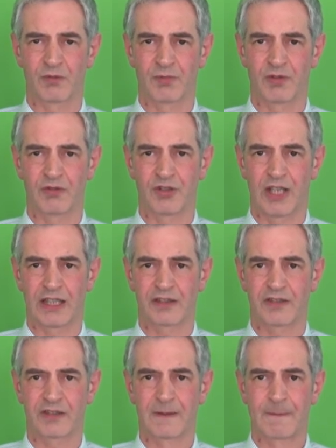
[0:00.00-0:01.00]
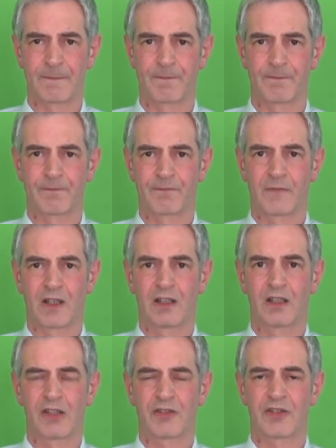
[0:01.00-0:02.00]
project.
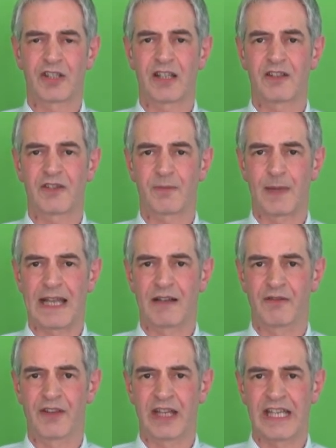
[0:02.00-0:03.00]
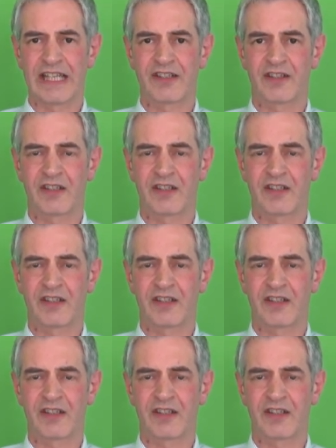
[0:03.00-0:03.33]
So tell us about these